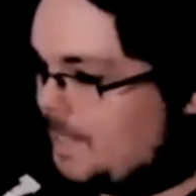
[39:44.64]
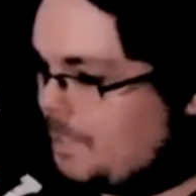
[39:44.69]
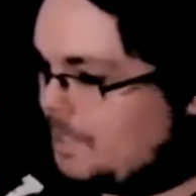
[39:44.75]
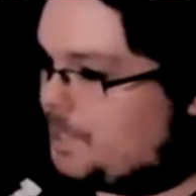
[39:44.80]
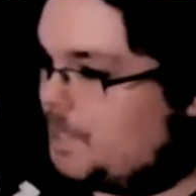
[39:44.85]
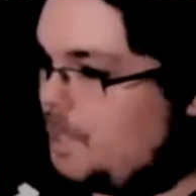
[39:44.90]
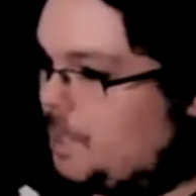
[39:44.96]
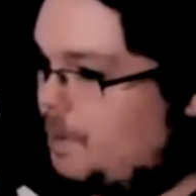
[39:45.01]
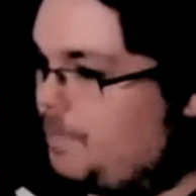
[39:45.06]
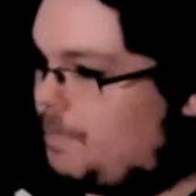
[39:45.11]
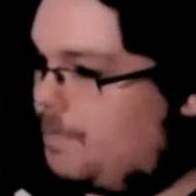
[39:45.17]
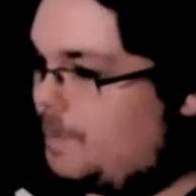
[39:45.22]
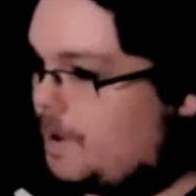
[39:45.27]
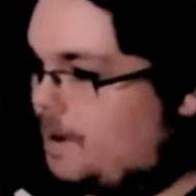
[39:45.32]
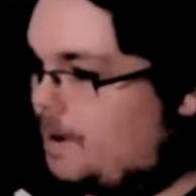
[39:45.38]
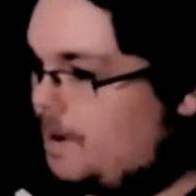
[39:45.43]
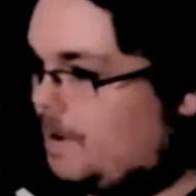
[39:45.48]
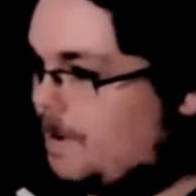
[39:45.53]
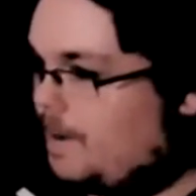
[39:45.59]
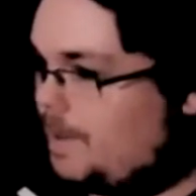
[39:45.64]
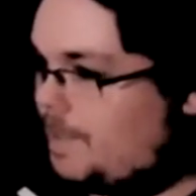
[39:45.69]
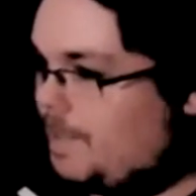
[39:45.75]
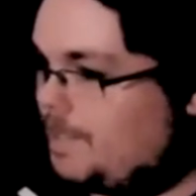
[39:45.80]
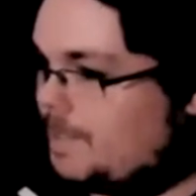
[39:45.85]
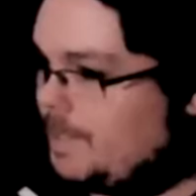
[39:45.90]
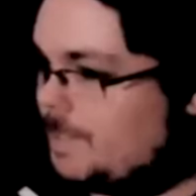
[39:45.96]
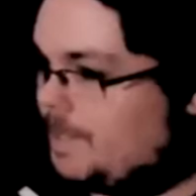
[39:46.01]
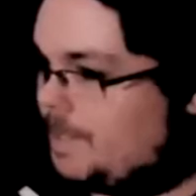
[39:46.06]
stone for
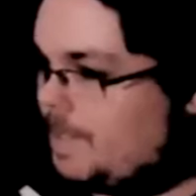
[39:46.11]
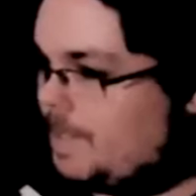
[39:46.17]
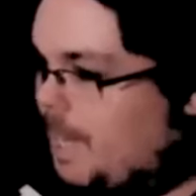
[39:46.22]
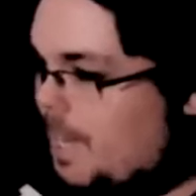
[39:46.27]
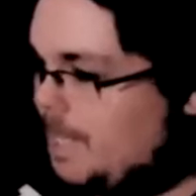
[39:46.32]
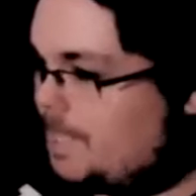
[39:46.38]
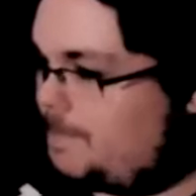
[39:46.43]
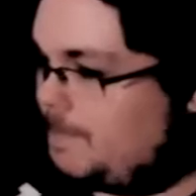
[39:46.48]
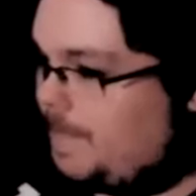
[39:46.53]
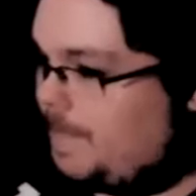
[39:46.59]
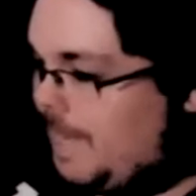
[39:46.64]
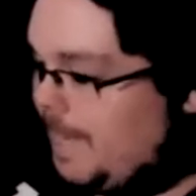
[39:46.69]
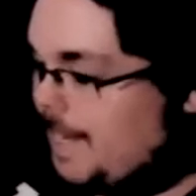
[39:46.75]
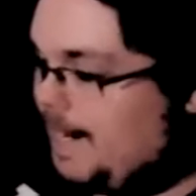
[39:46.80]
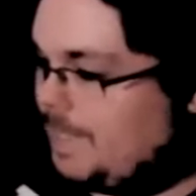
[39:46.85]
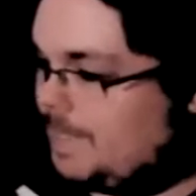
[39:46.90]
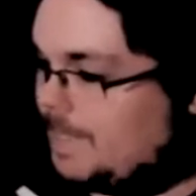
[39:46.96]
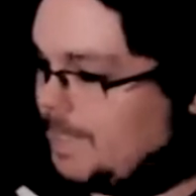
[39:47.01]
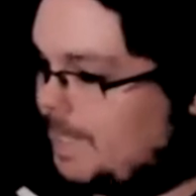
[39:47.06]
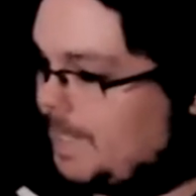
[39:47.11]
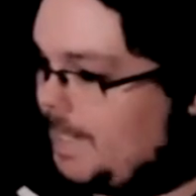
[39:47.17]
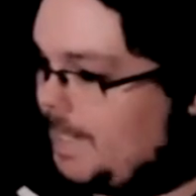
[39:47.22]
this cosmic entity,